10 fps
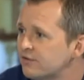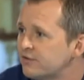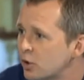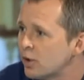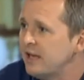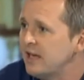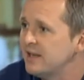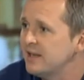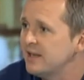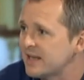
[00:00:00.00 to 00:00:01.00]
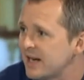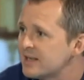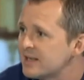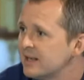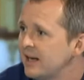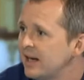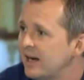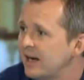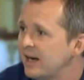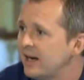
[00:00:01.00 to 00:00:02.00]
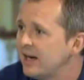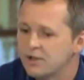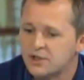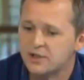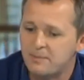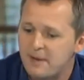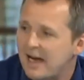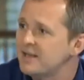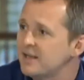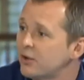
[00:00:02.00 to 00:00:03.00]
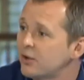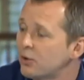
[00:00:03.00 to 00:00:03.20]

of European diktat, uh, which demanded